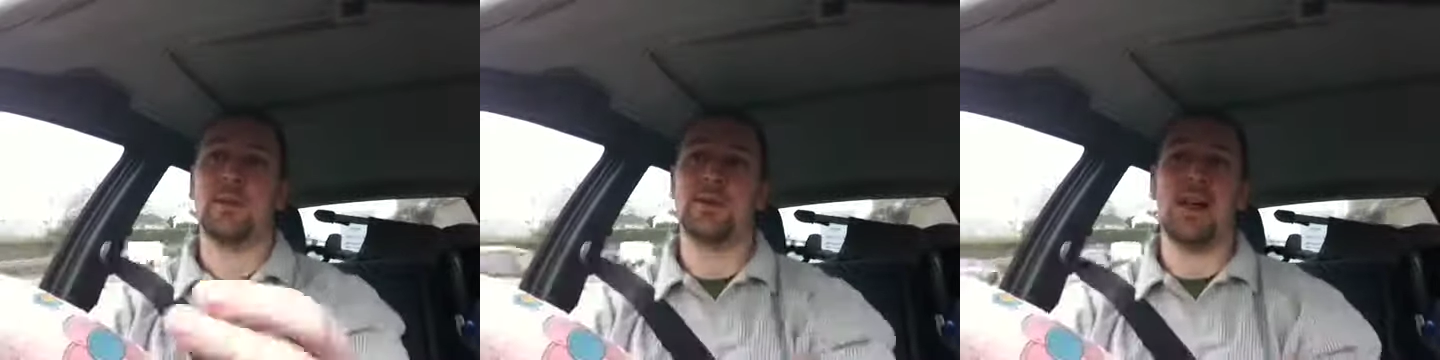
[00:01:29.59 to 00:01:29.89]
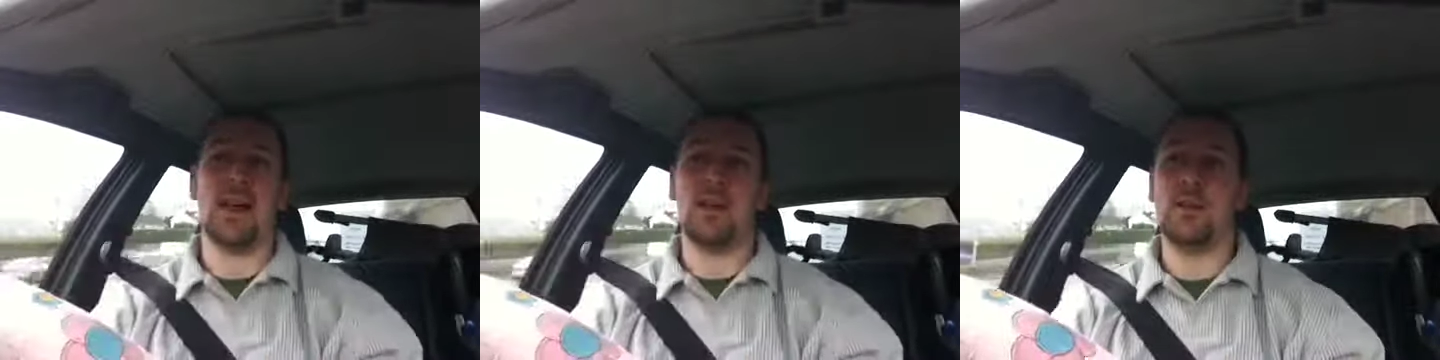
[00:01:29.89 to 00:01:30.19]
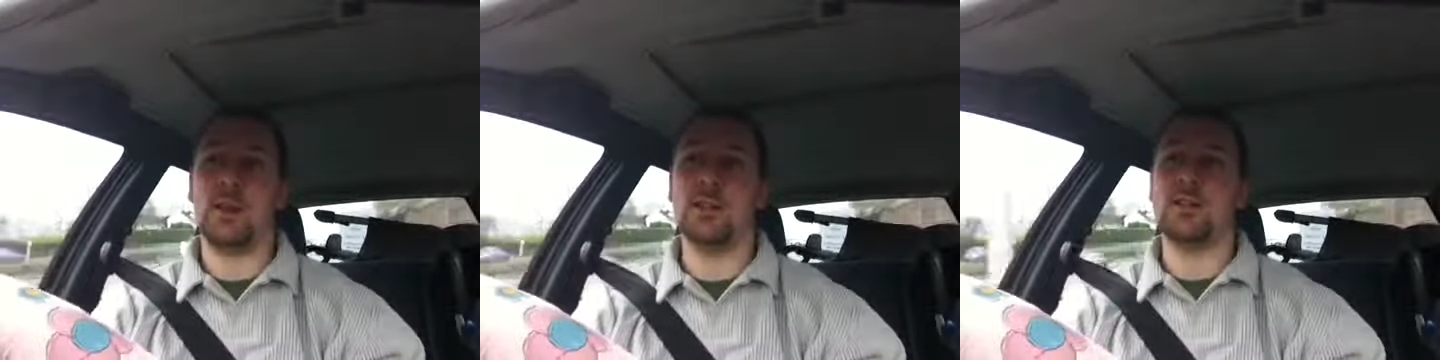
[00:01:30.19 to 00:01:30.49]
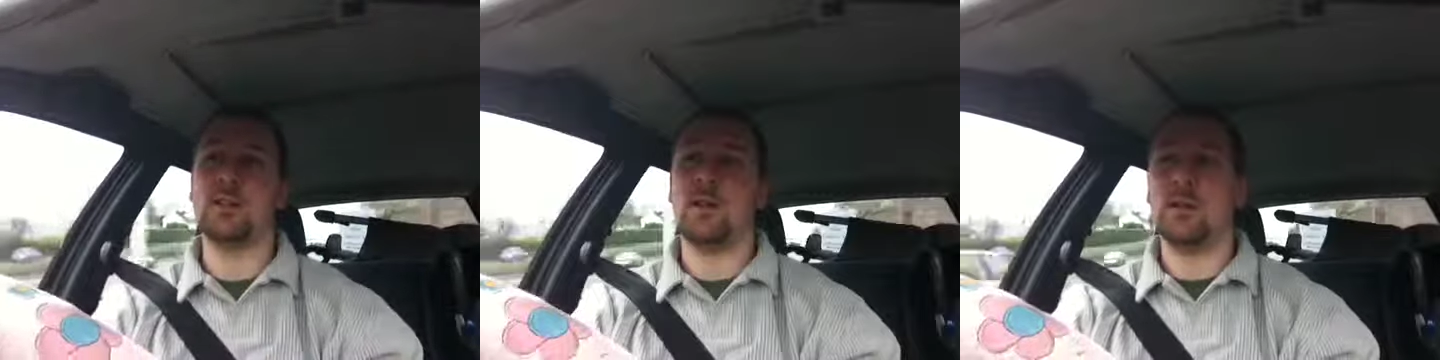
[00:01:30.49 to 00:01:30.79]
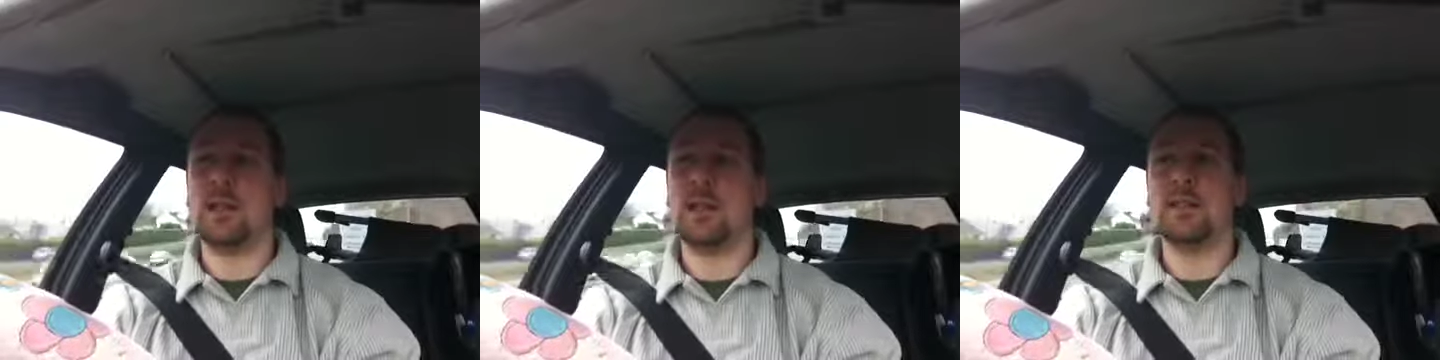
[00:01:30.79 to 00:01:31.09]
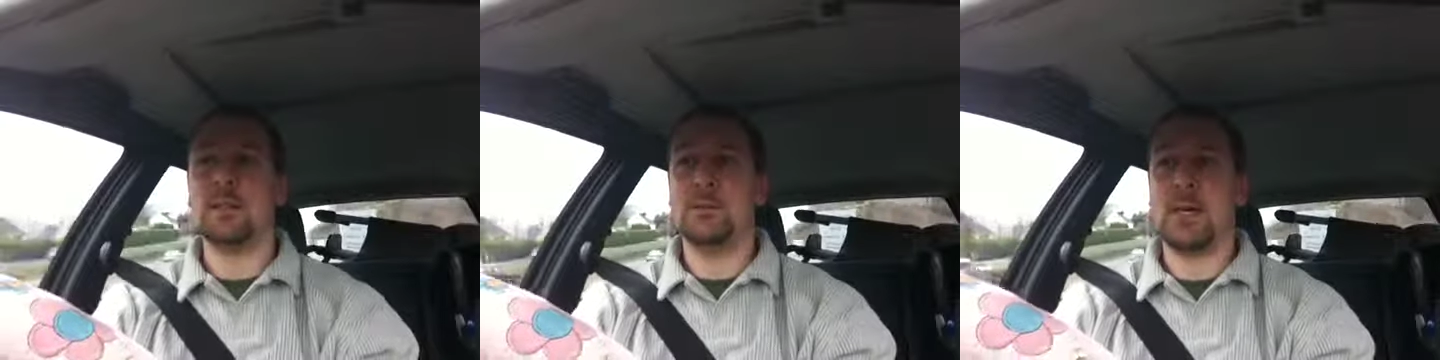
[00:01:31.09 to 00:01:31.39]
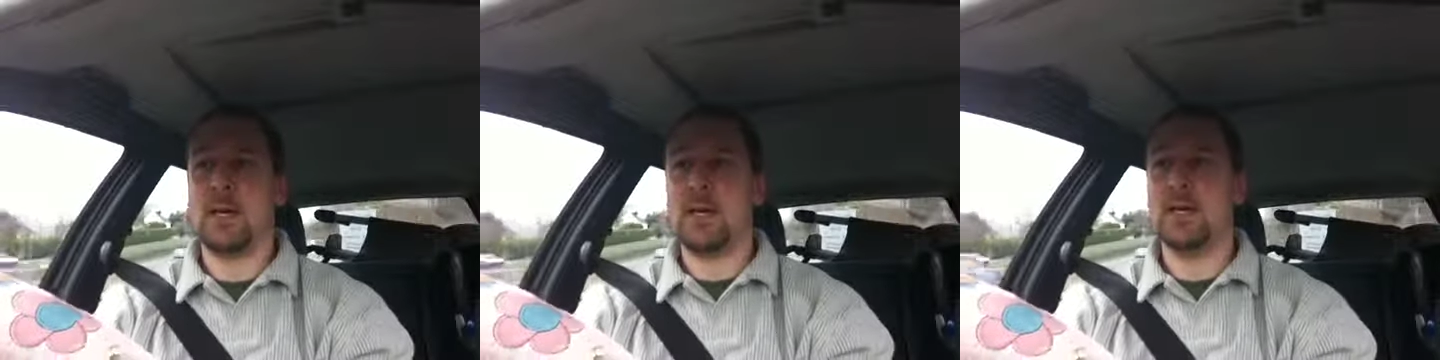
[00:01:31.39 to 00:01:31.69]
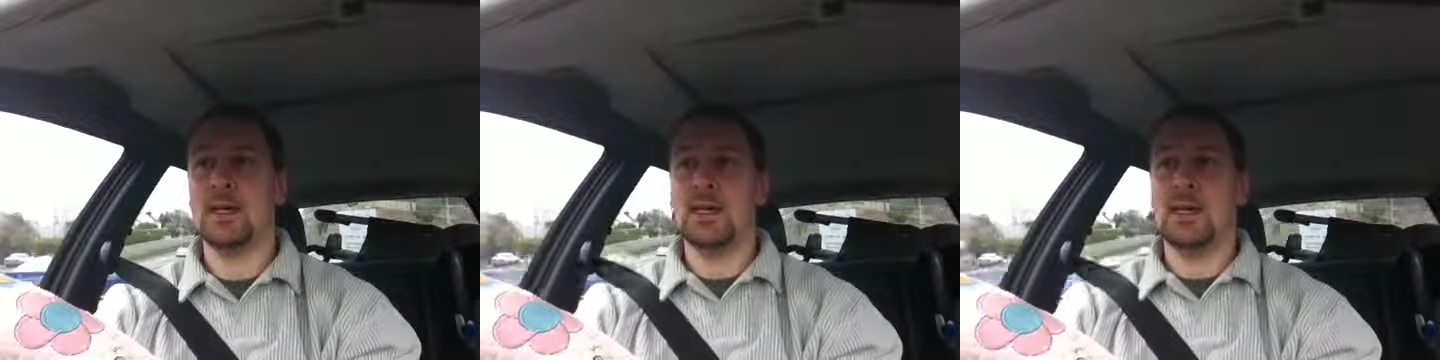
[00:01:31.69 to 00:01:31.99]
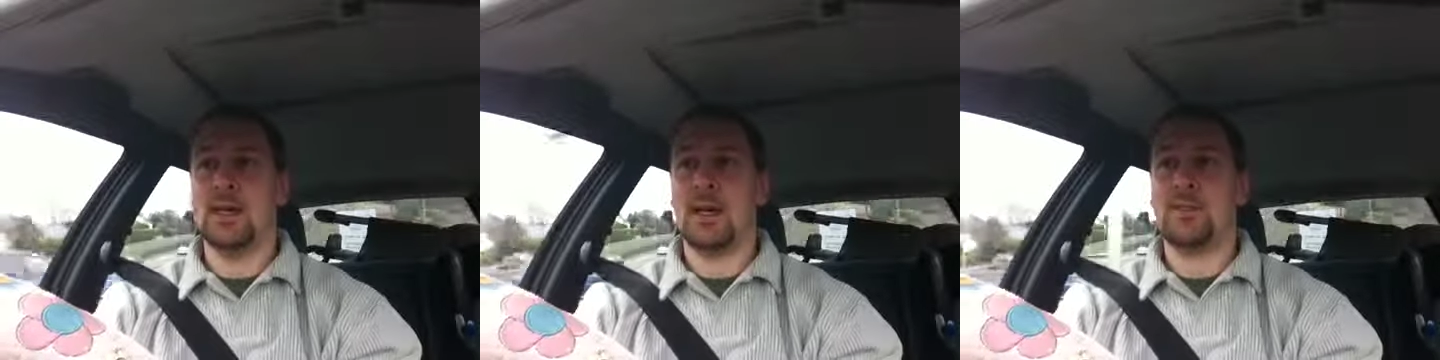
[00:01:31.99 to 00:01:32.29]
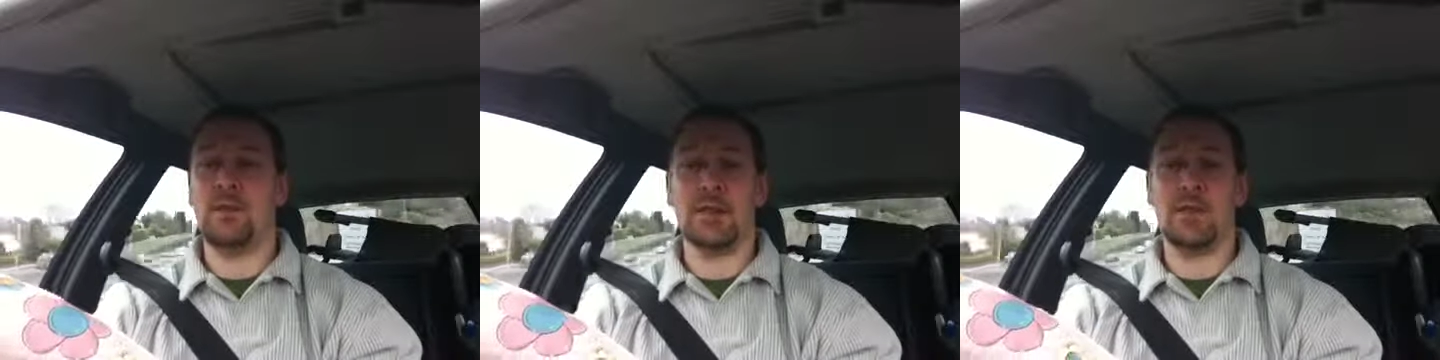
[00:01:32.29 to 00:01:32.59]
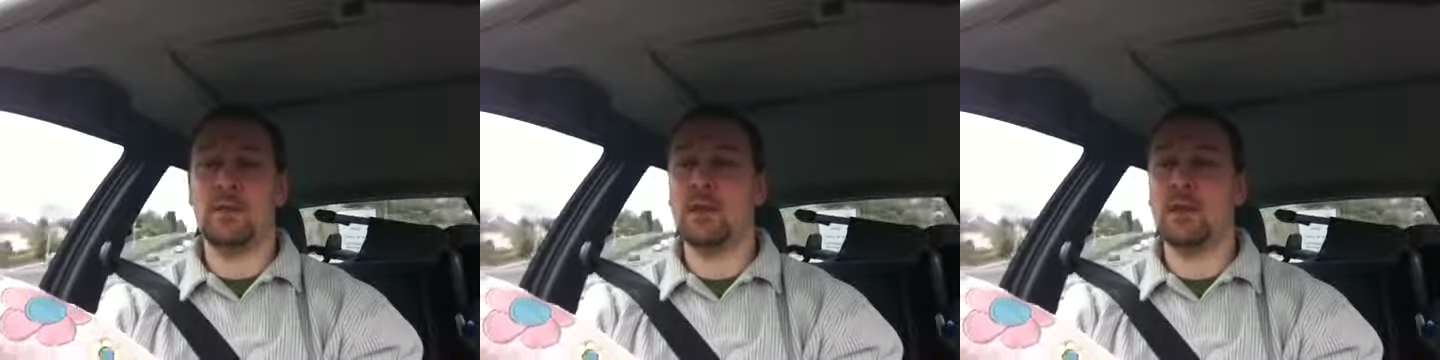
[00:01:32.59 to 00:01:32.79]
because anchoring does not need to be physical.